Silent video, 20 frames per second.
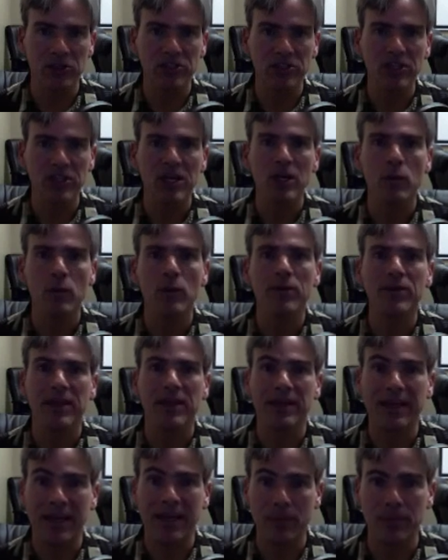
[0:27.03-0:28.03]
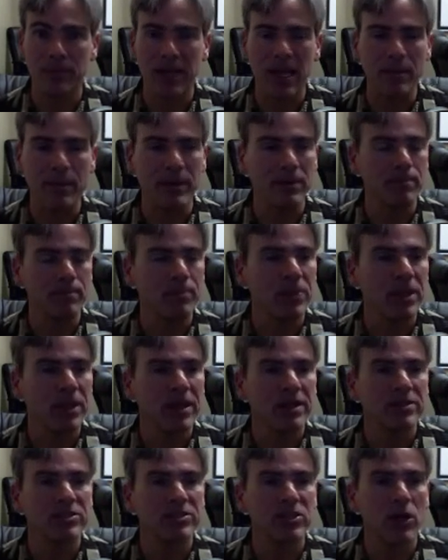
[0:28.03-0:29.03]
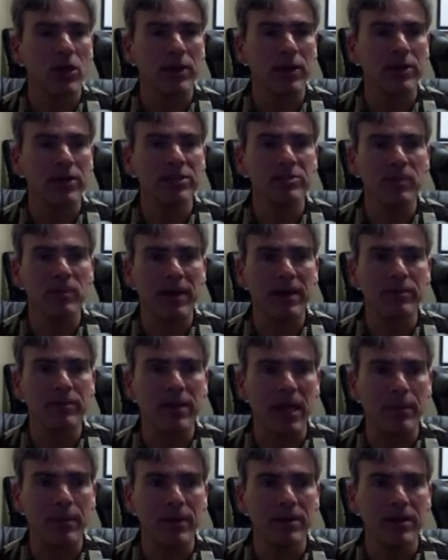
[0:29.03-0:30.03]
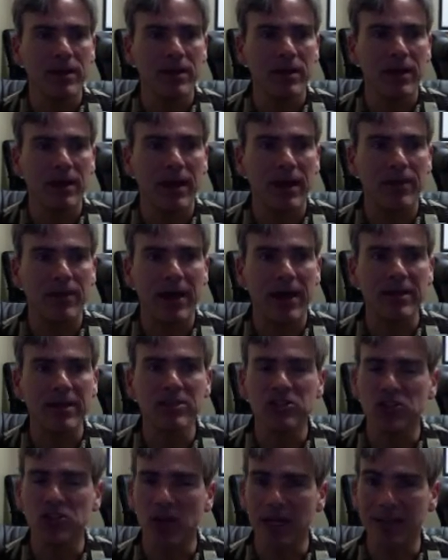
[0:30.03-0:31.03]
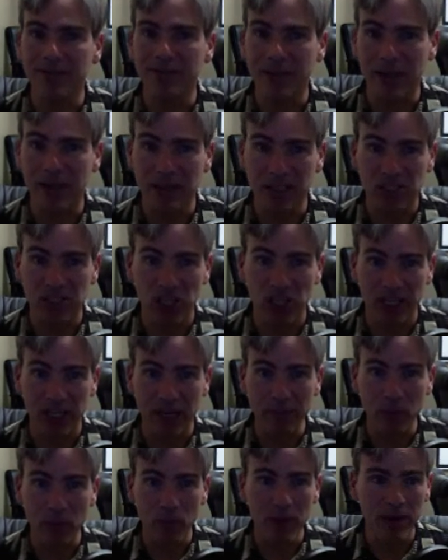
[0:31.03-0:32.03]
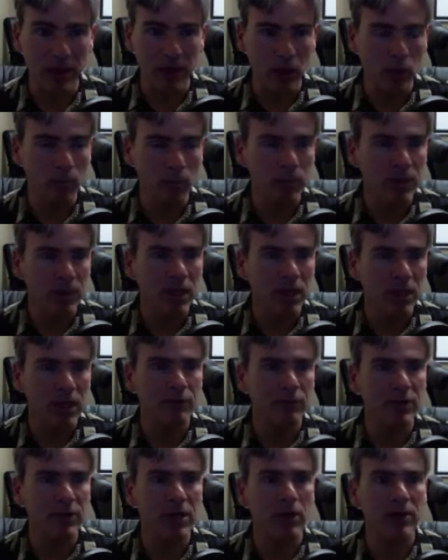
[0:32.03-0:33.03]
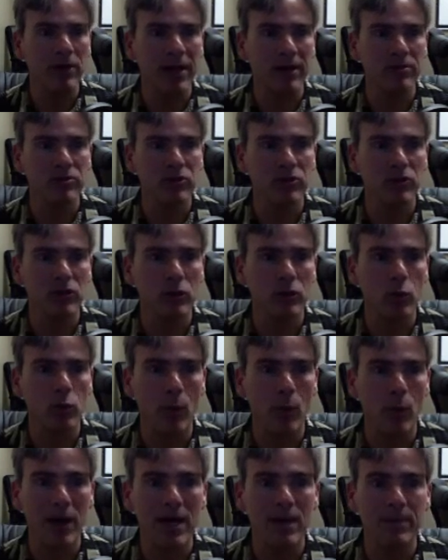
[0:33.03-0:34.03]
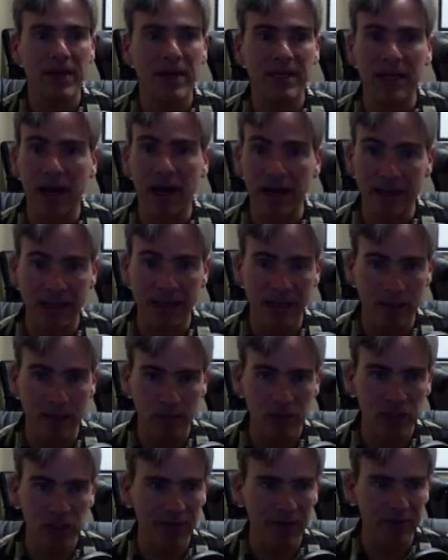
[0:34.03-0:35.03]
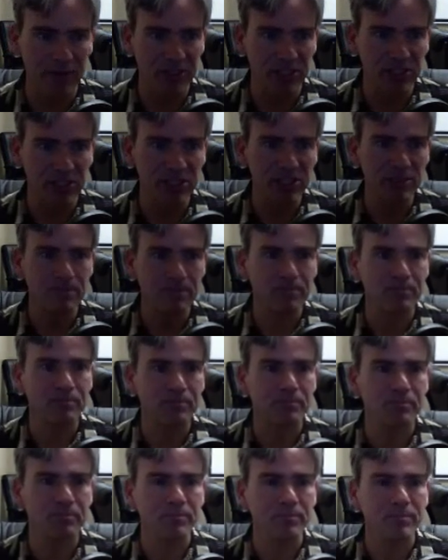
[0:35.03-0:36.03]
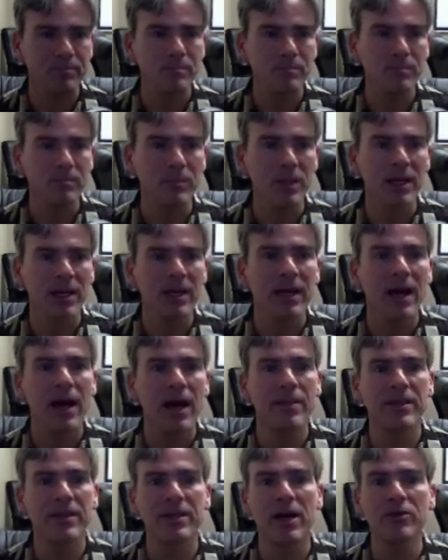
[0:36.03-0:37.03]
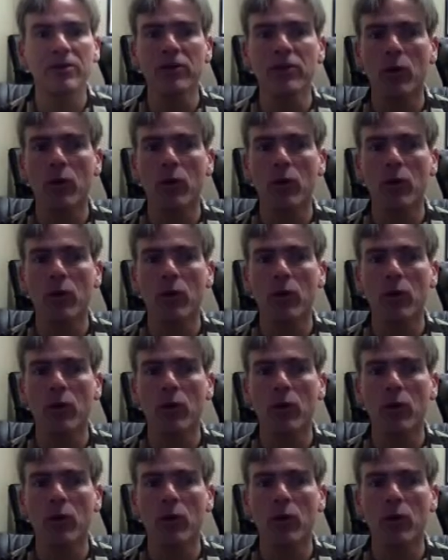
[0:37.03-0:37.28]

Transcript: users within MDaemon. So here's my MDaemon, and that is done via the setup menu. If we go down to Web and IM Services, and